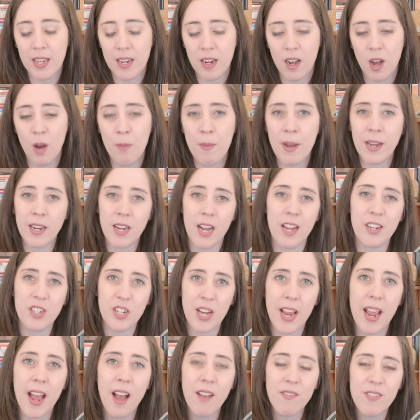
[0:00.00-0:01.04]
oh my gosh, I
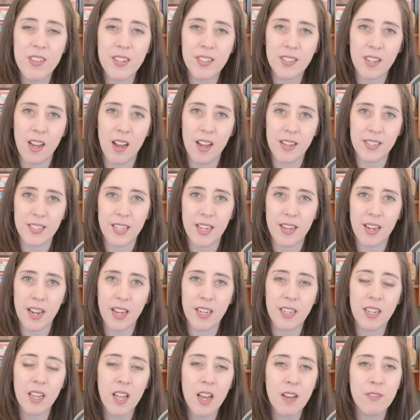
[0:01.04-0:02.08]
have this content, I'd
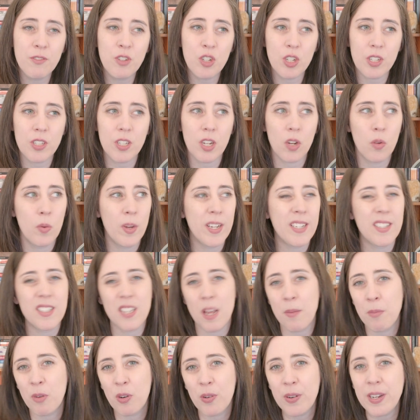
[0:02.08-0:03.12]
love just a quick
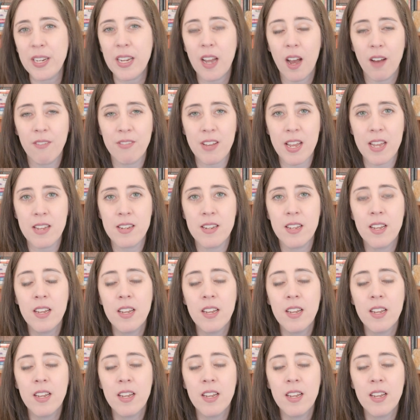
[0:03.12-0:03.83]
summary of it,